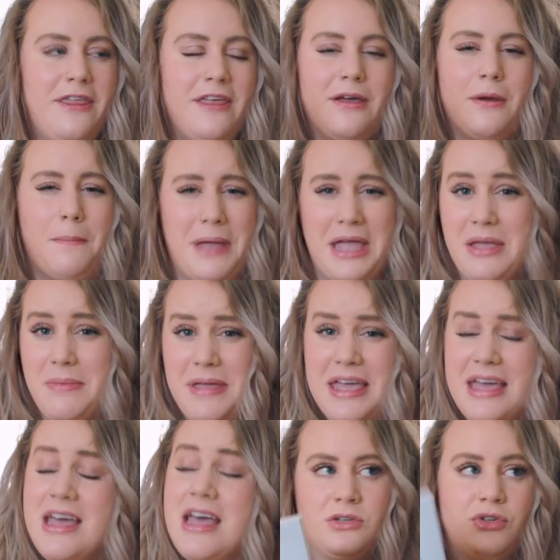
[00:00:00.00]
I think, a
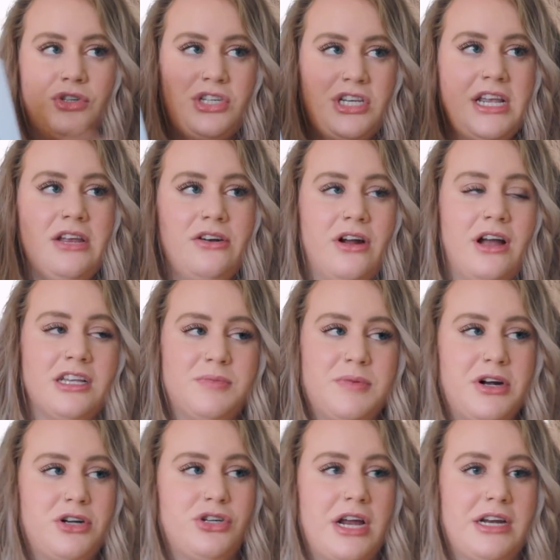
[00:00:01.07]
baby. So she and her
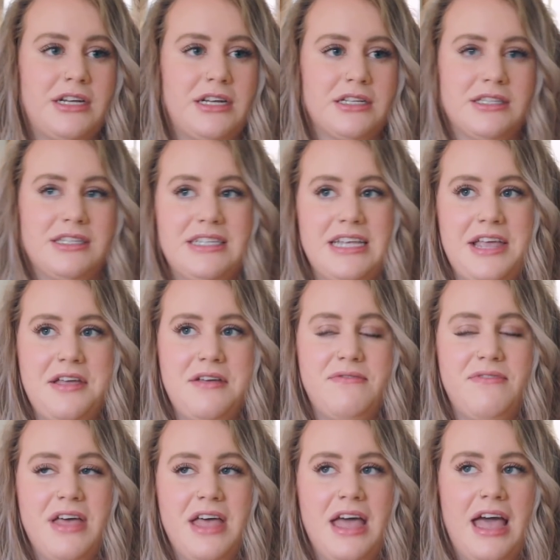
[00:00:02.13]
husband are trying to
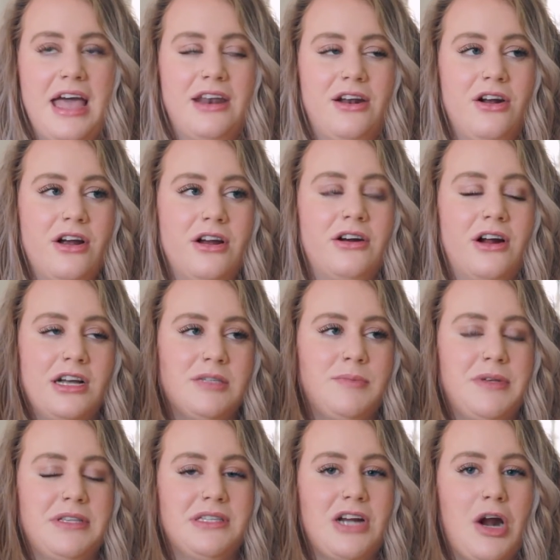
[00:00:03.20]
conceive, and her
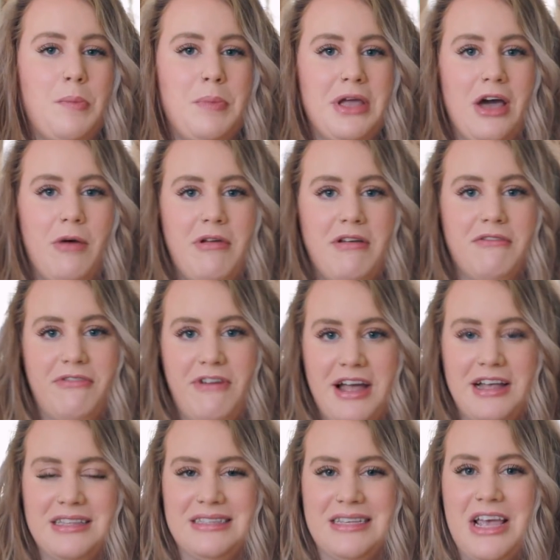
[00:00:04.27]
husband start becoming
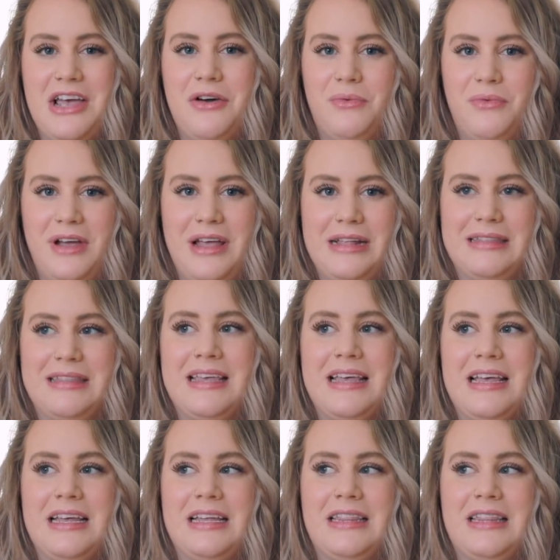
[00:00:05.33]
friends with
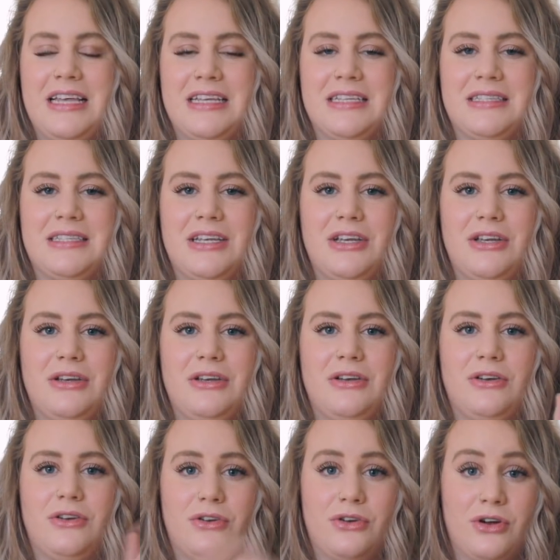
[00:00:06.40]
this
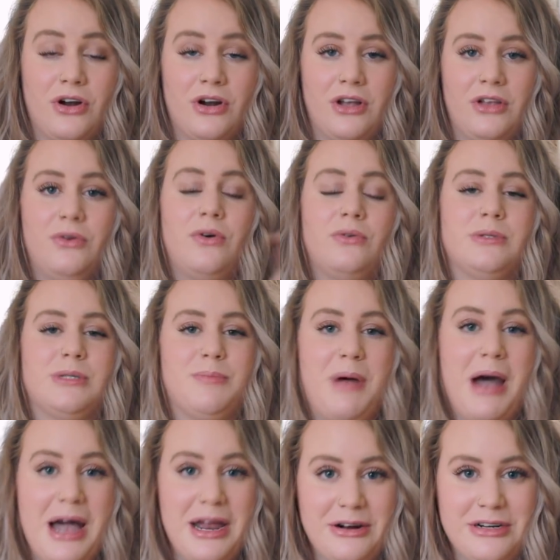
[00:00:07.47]
girl who owns the
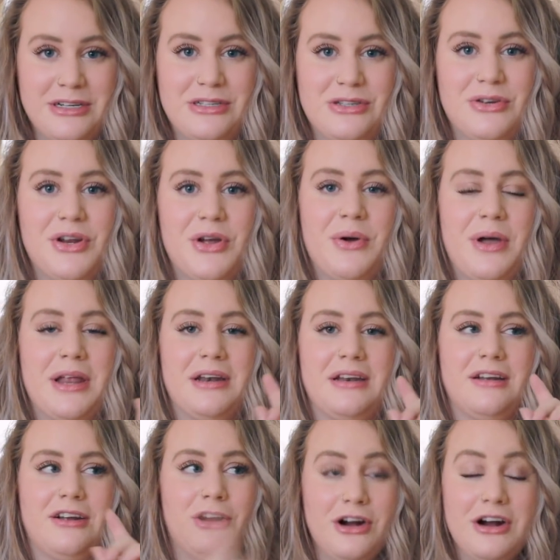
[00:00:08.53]
pottery studio
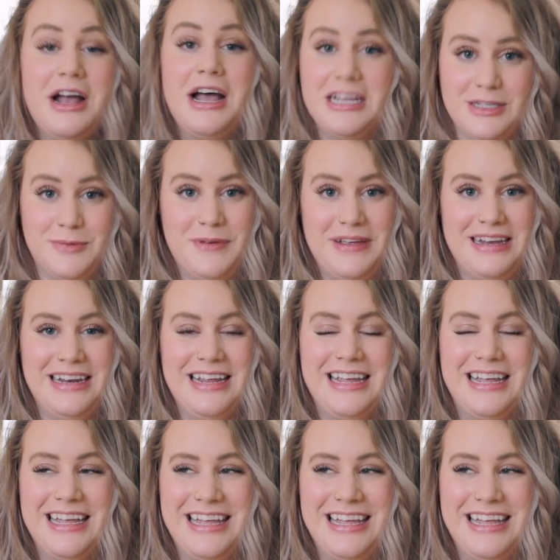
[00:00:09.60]
and her husband.